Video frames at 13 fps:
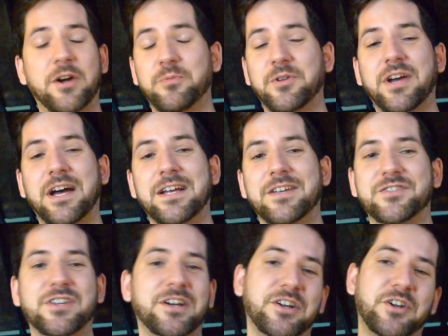
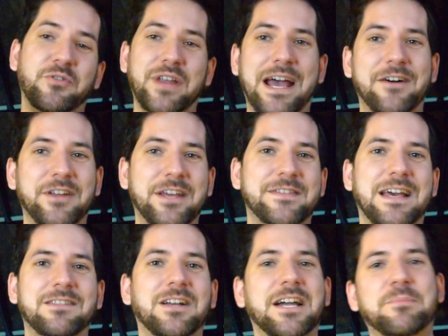guys go down, hit
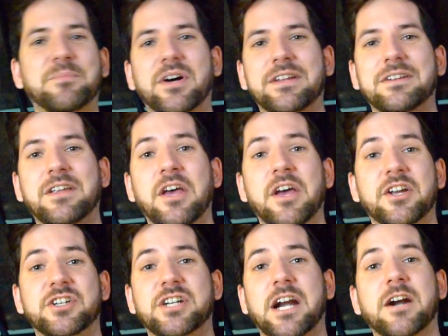that like button,
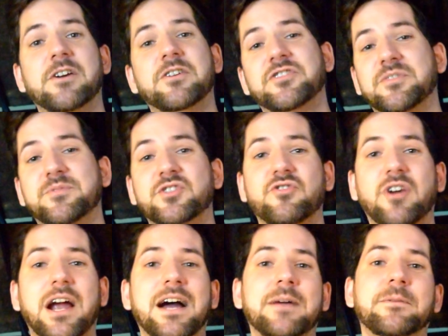share,
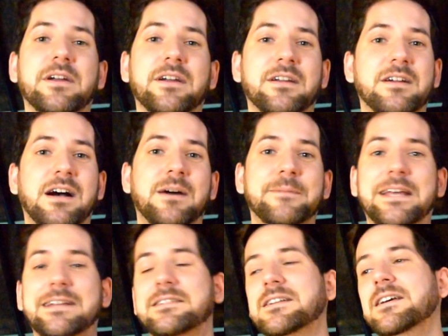subscribe,
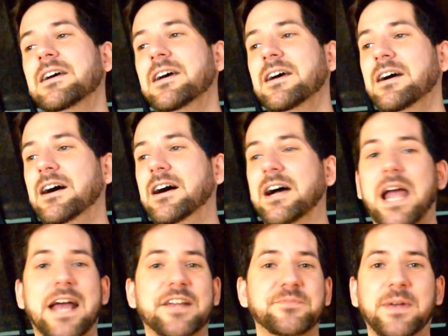comment.
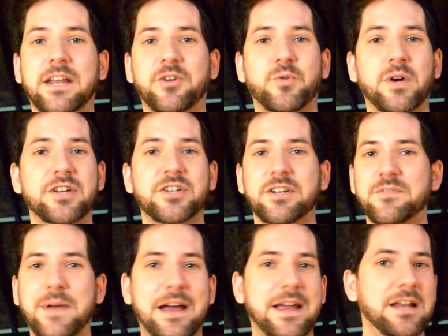Ask me any questions
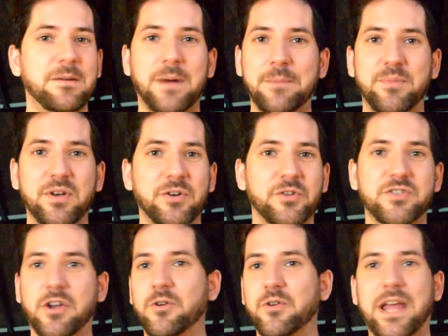about any of my
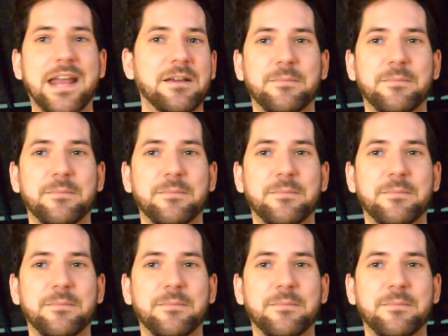builds. Go to any of